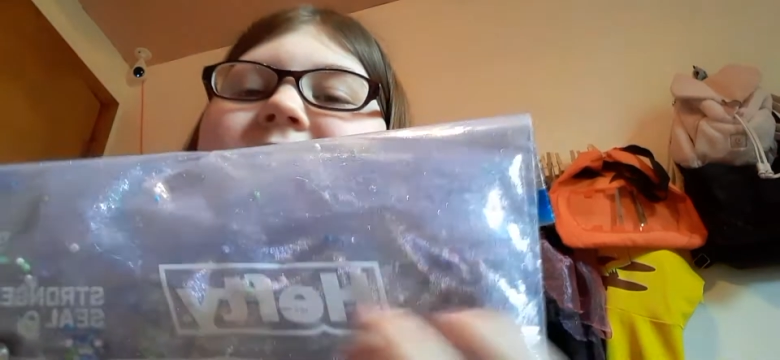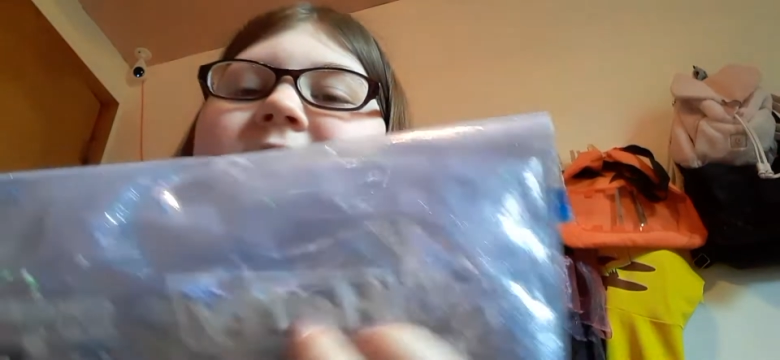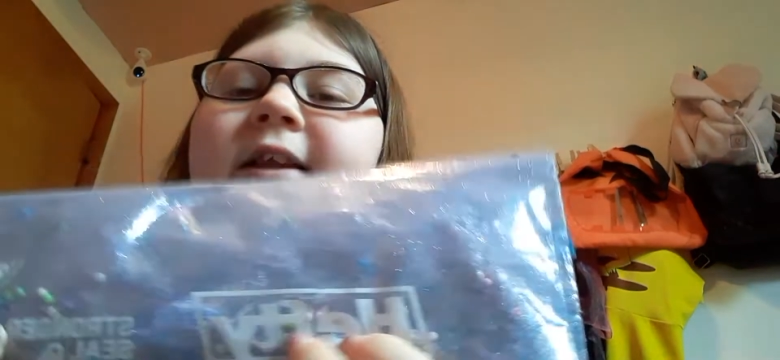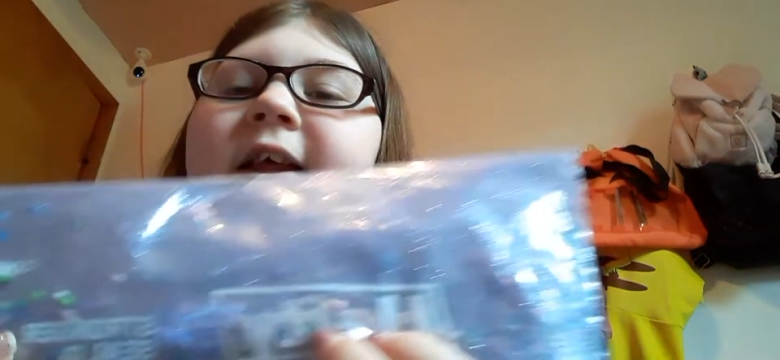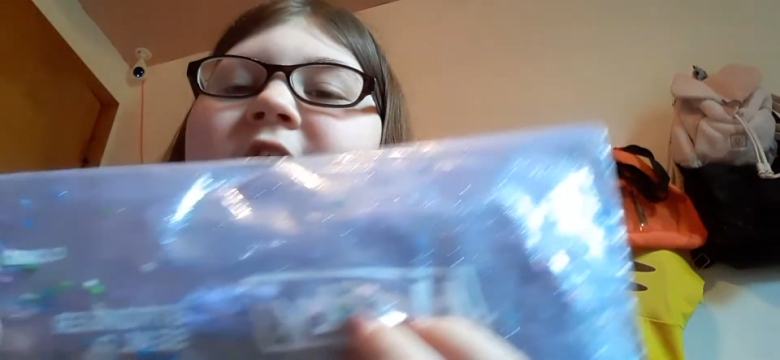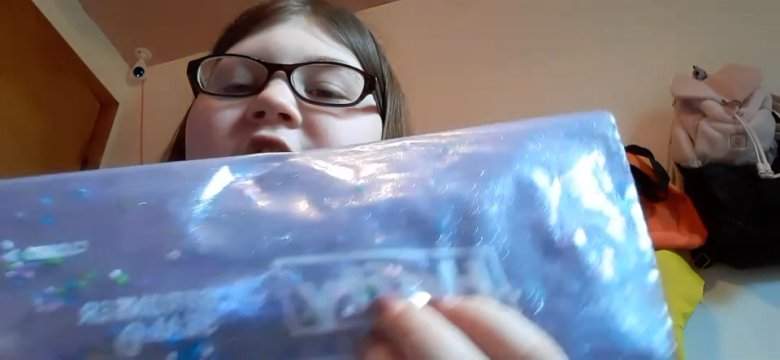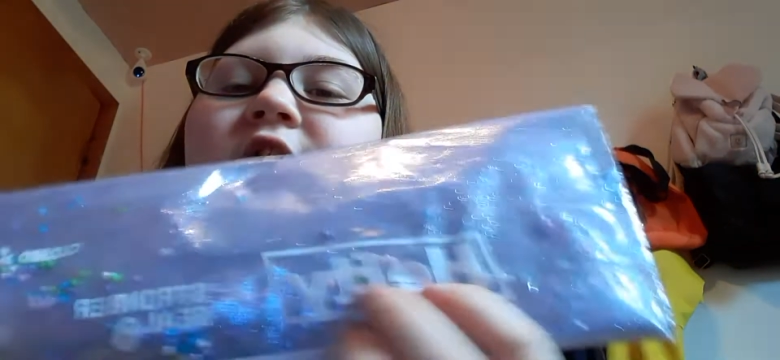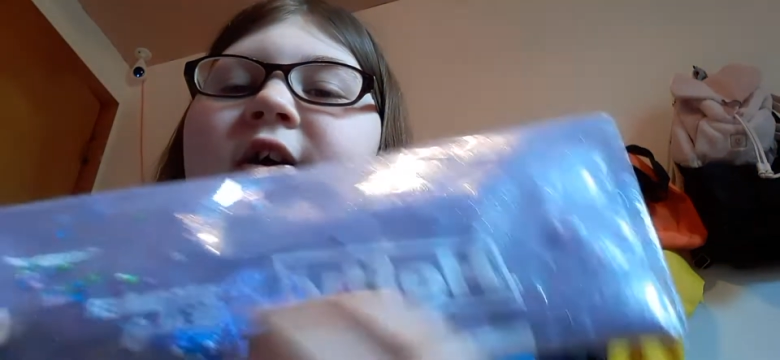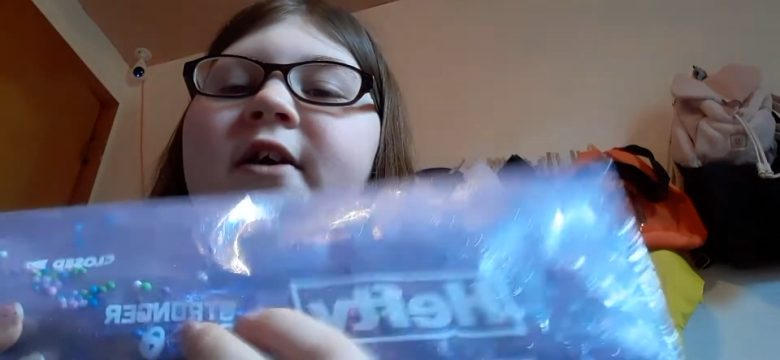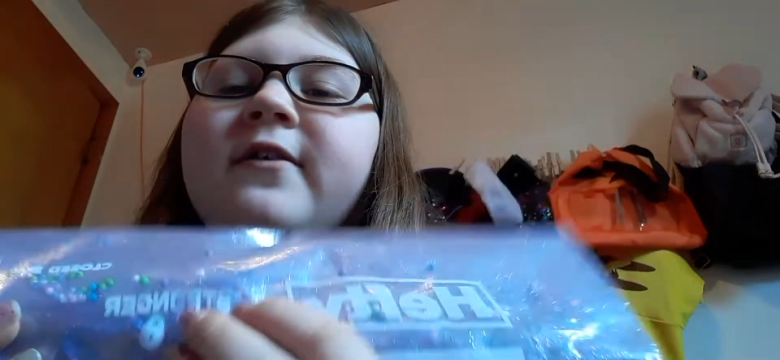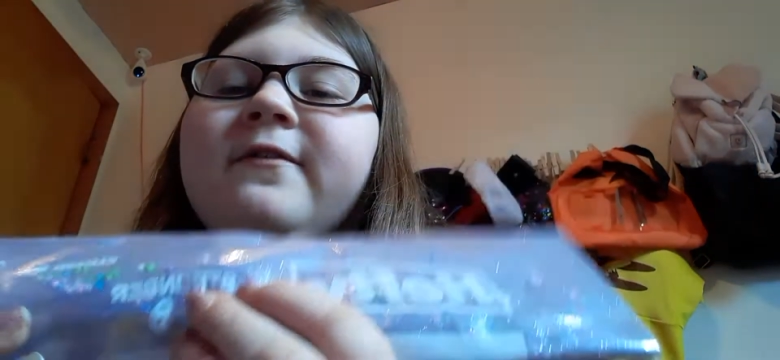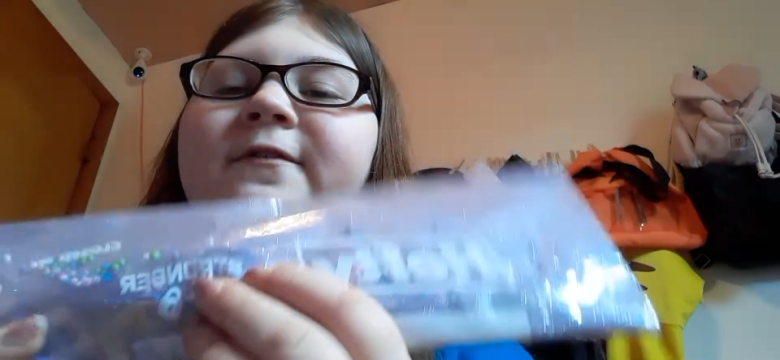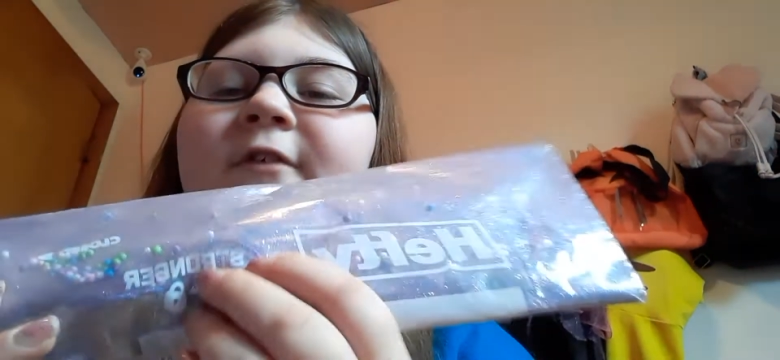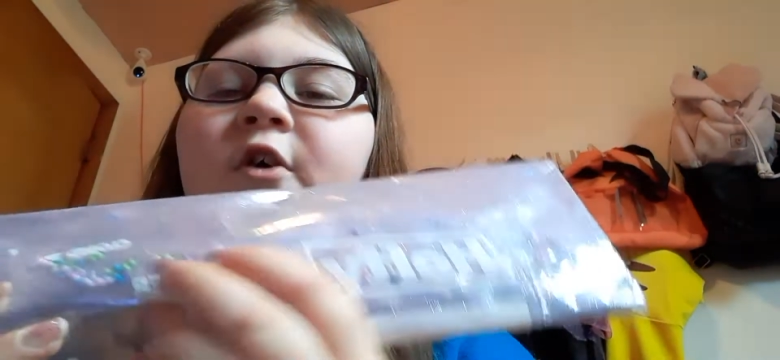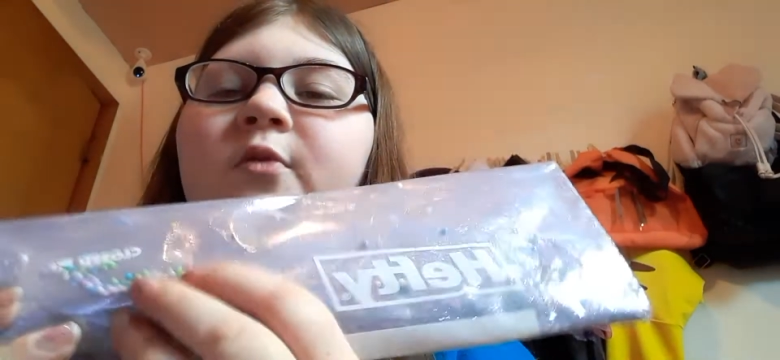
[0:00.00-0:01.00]
ah. glitter and
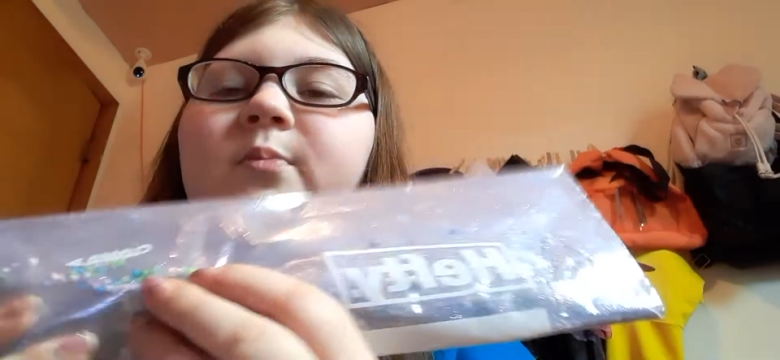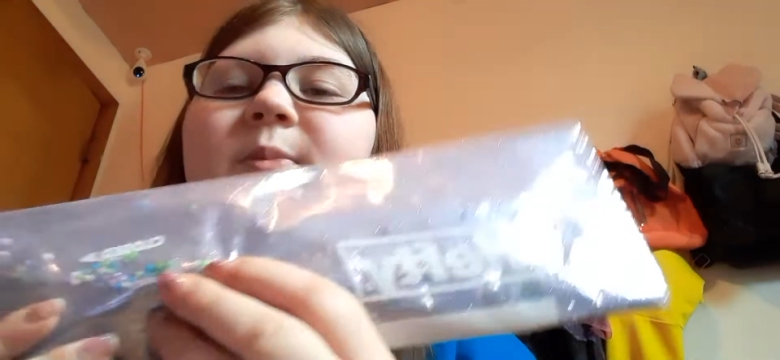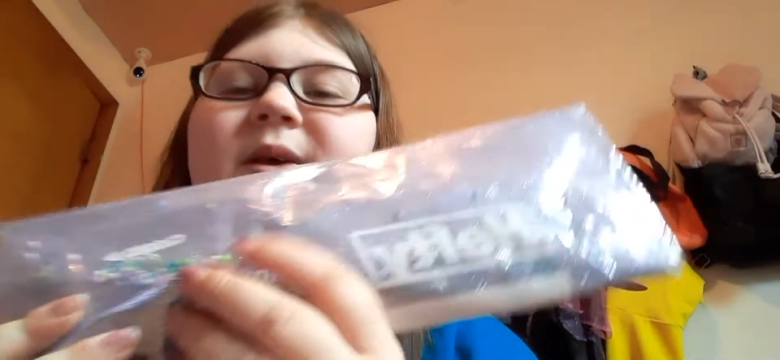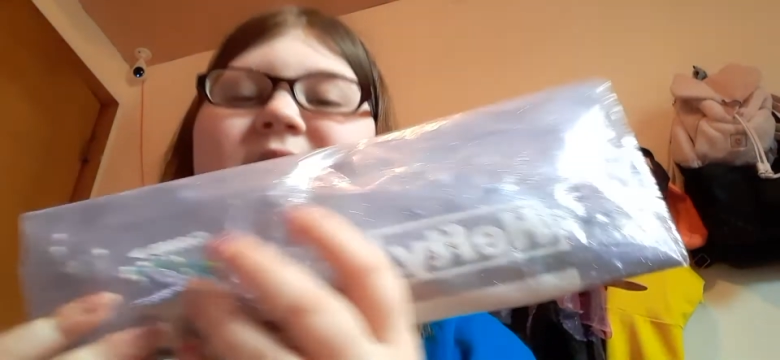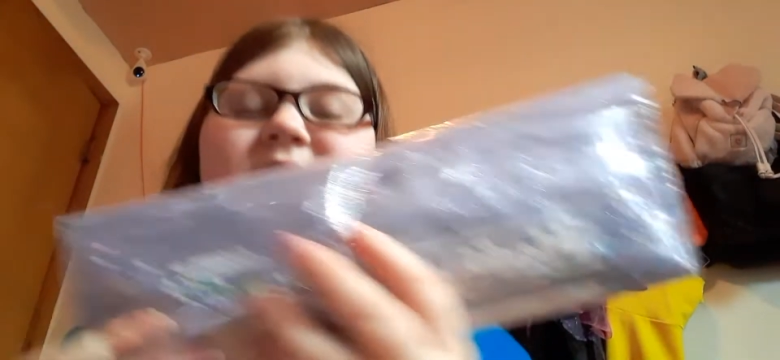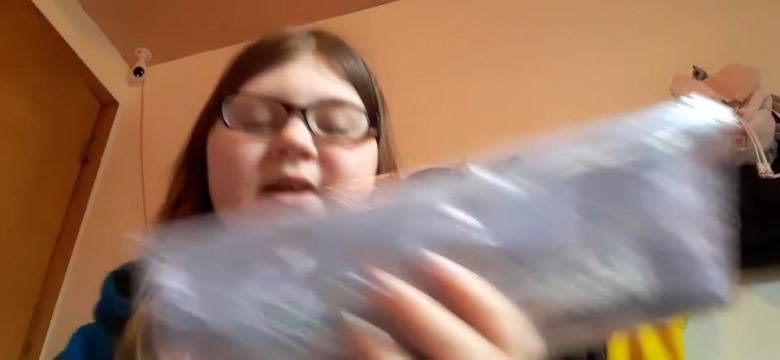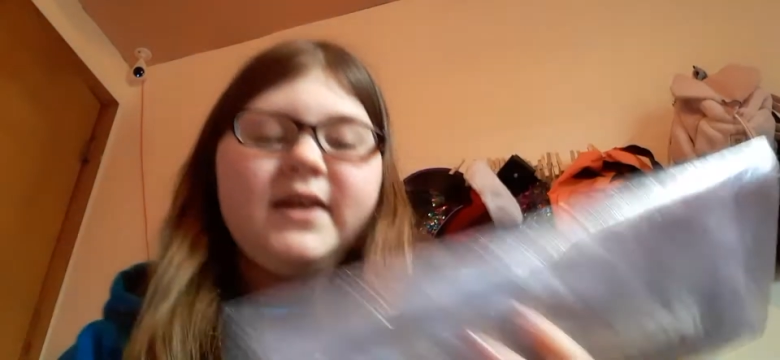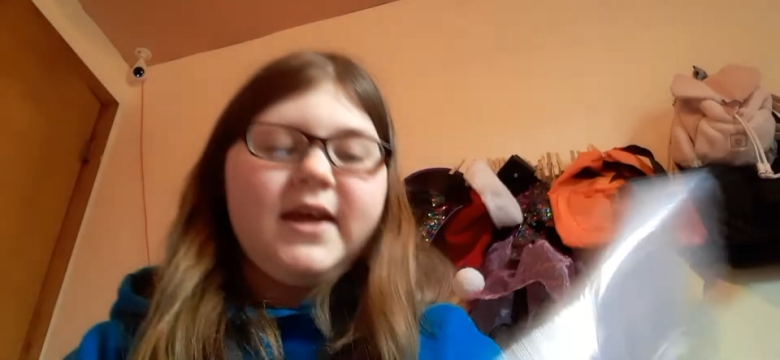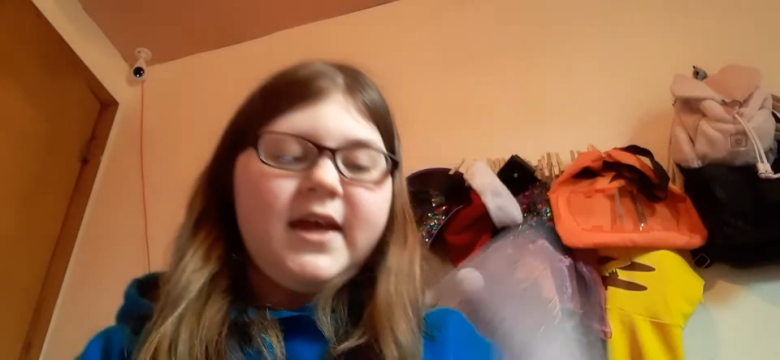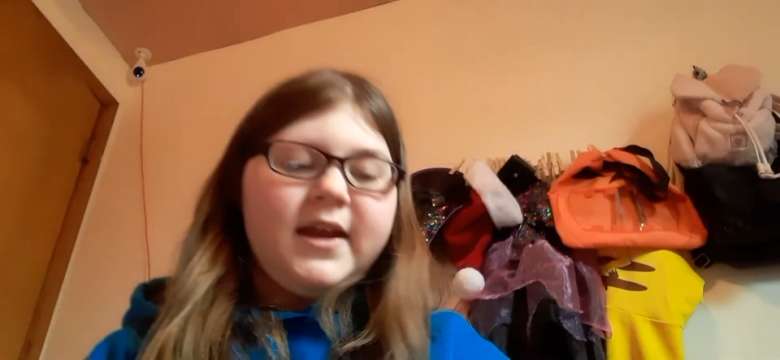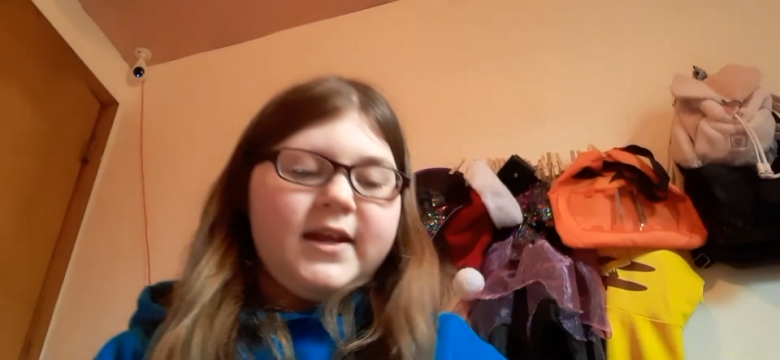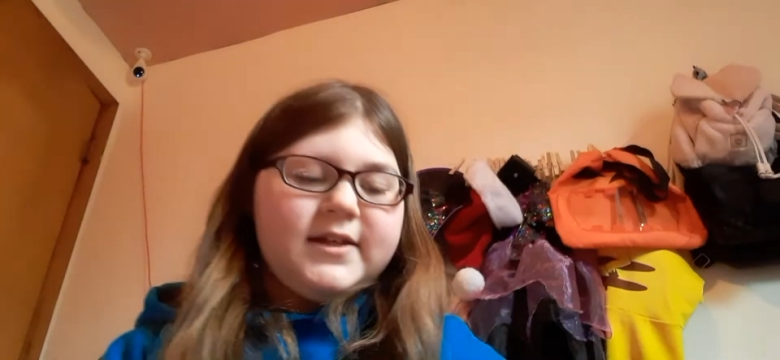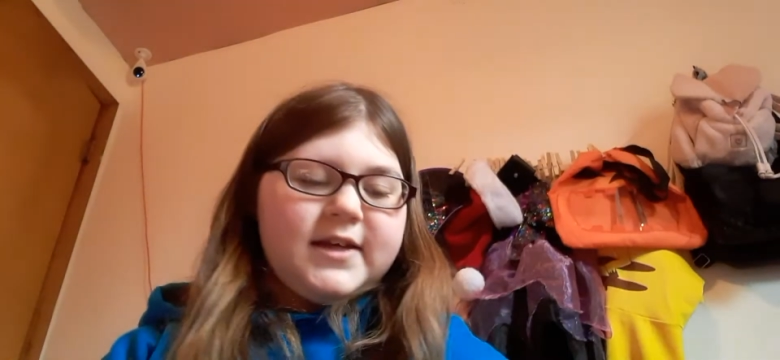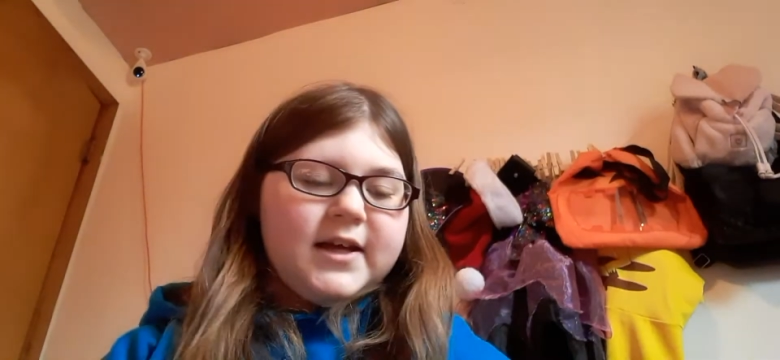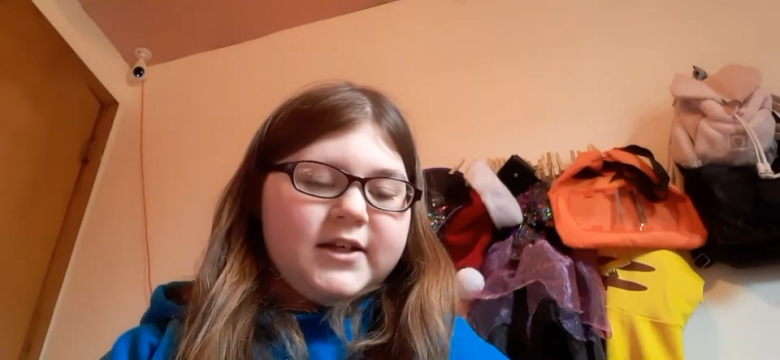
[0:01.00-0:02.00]
foam beads in it, and
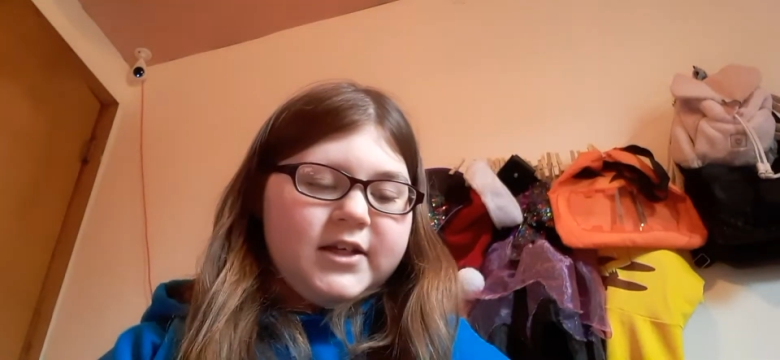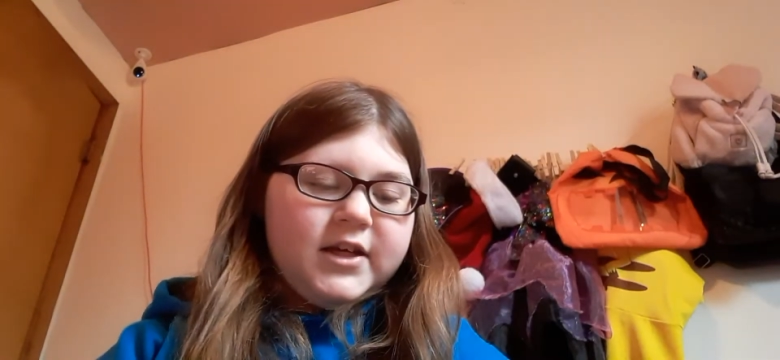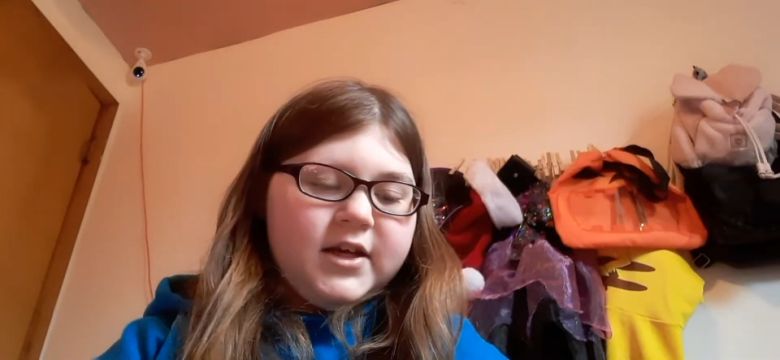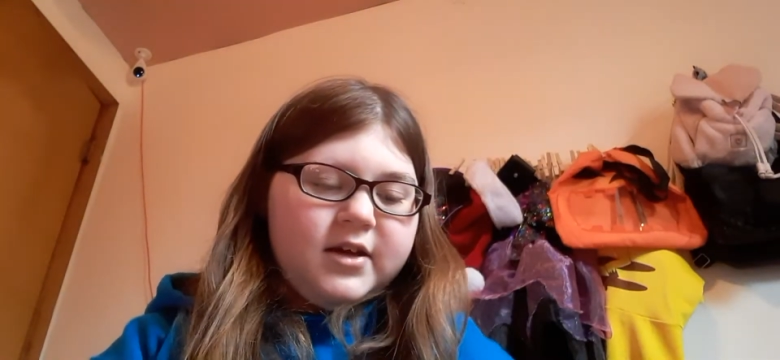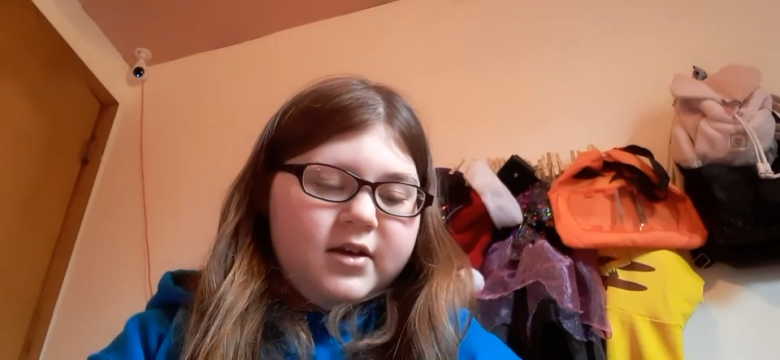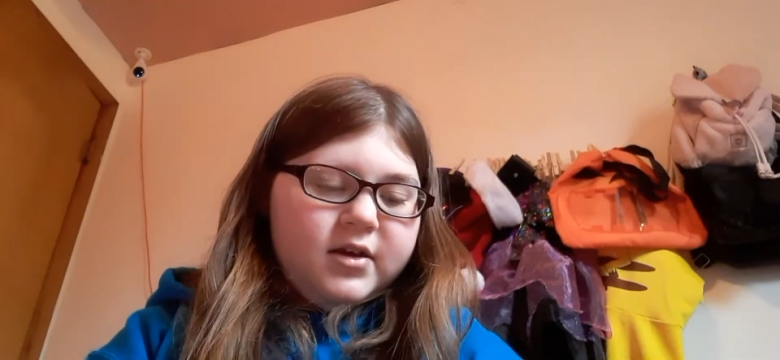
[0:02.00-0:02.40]
it's actually